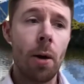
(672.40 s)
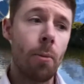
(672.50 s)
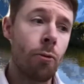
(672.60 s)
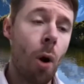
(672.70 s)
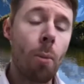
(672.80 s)

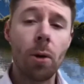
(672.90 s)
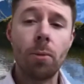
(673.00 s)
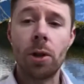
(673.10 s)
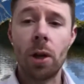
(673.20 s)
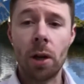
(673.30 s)
problems
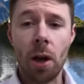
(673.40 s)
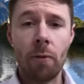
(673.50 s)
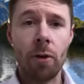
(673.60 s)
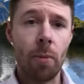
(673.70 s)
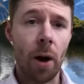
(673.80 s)
that are
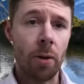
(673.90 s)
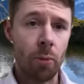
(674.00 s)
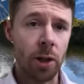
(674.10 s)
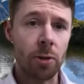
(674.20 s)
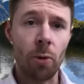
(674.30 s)
governed by the
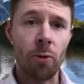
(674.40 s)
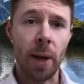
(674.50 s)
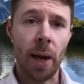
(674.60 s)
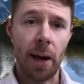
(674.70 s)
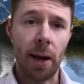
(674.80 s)
principle of
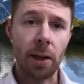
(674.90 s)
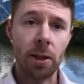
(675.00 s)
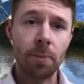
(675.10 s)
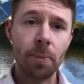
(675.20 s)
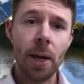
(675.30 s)
mechanics.
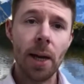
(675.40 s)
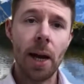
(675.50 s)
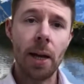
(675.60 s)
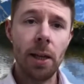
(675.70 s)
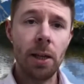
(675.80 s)

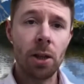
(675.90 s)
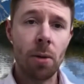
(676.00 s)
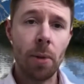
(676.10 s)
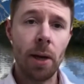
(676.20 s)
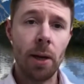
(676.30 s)
And these can
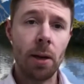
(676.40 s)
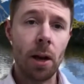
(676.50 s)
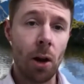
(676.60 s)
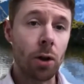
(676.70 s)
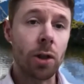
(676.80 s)
be in
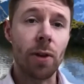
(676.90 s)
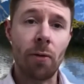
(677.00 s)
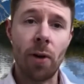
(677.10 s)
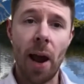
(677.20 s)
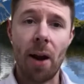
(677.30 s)
lots of
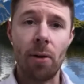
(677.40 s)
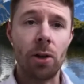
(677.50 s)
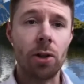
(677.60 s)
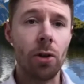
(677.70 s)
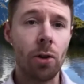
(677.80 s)
different areas.
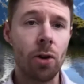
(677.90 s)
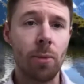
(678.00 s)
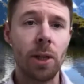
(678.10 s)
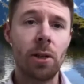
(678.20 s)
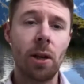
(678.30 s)
So you could
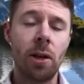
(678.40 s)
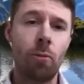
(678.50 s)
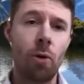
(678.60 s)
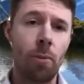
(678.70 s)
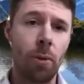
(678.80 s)
be studying
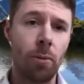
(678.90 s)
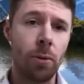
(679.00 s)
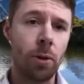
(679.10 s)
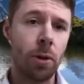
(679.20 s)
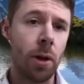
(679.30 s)

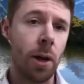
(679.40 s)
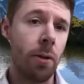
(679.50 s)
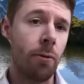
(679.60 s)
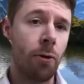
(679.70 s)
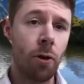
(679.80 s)
problems
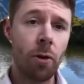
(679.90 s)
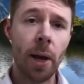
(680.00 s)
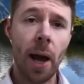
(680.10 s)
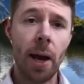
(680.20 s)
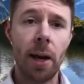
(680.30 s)
in fluid
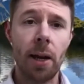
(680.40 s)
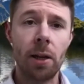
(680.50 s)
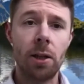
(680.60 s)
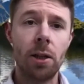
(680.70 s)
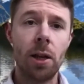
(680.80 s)

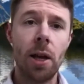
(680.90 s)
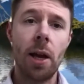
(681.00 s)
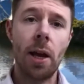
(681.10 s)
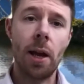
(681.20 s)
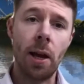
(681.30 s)
mechanics,
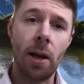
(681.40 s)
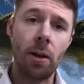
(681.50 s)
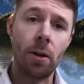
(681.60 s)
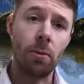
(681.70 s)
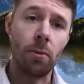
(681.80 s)

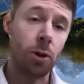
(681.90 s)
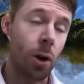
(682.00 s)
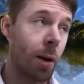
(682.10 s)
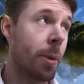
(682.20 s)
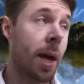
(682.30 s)
in
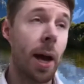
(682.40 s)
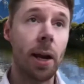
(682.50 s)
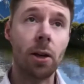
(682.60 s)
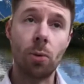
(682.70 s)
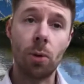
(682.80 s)
solid
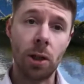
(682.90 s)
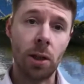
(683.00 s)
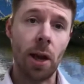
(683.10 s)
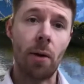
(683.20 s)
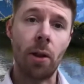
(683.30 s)
mechanics, which is
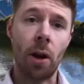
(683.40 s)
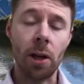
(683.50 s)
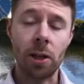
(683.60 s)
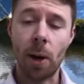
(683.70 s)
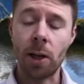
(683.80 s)
the area that I
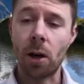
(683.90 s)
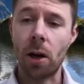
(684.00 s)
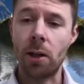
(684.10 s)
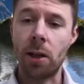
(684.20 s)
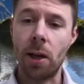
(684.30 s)

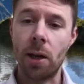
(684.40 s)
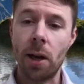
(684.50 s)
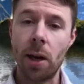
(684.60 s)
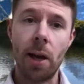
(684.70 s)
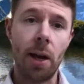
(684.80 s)
specialize in
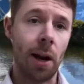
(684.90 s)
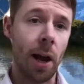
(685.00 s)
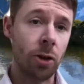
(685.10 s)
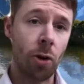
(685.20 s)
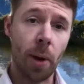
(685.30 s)

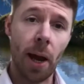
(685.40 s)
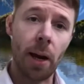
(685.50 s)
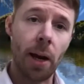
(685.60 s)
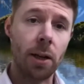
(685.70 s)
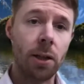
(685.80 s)

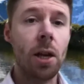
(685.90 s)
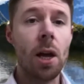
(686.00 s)
electromechanics.